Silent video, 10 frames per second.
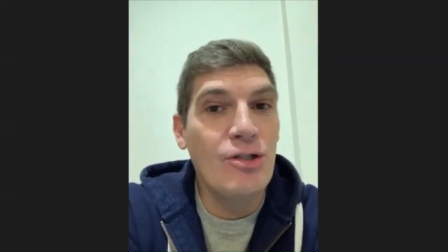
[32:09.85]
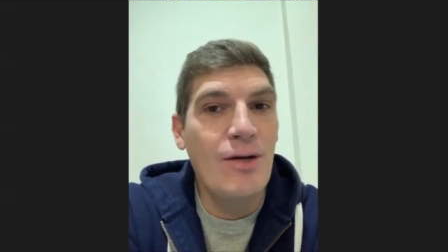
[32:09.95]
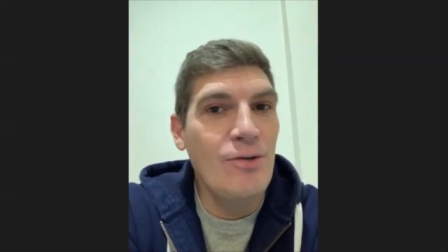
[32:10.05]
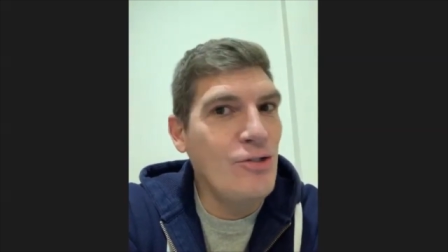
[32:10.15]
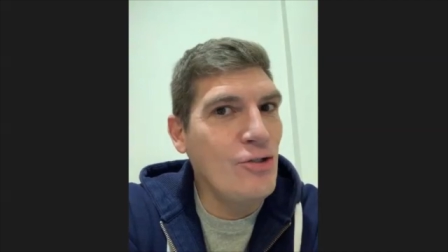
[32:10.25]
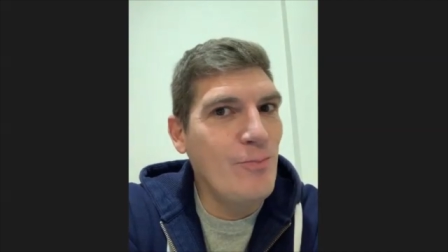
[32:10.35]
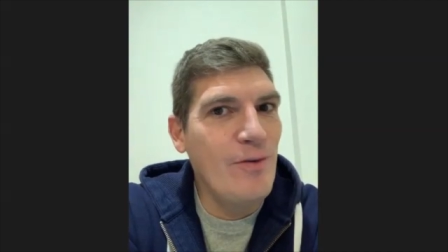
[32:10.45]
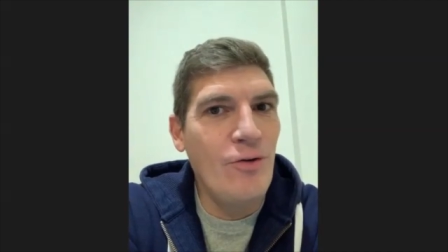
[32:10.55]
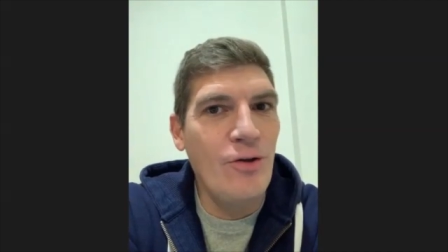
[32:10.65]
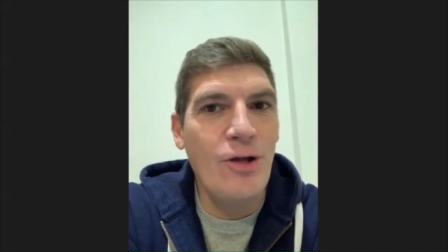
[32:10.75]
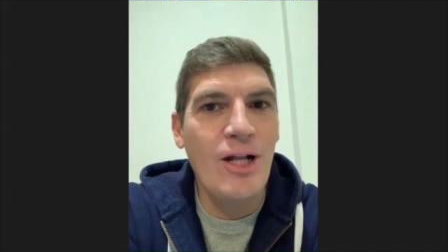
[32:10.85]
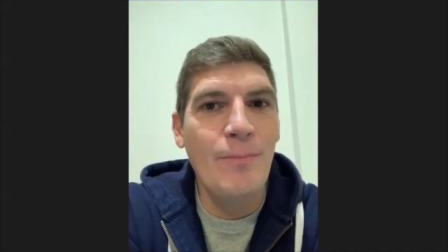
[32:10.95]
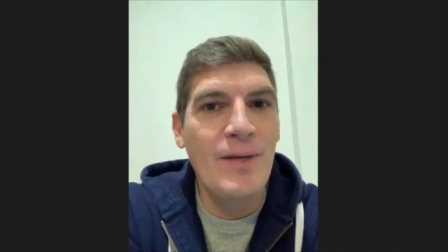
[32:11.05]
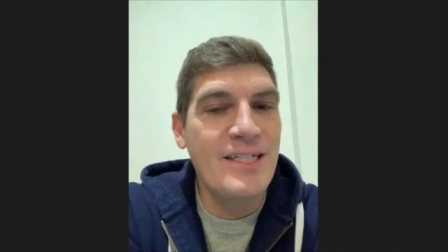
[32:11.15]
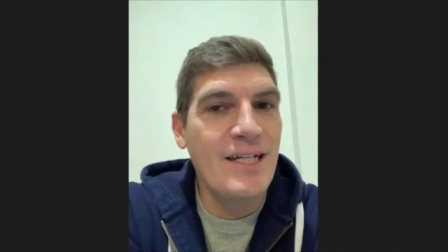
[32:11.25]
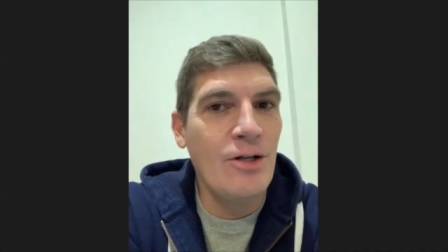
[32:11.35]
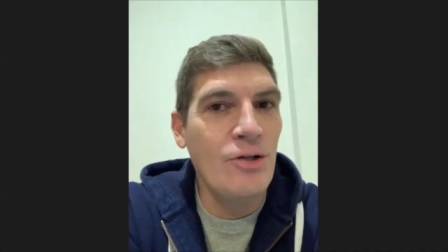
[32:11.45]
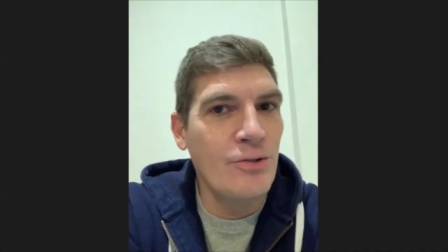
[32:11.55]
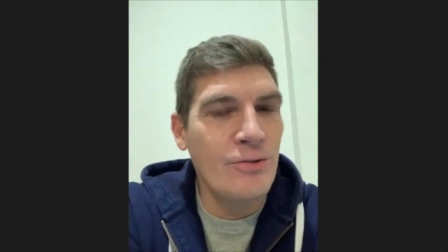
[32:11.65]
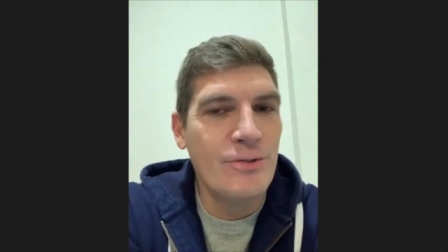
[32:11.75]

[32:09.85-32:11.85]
that was just before the Olympics in London.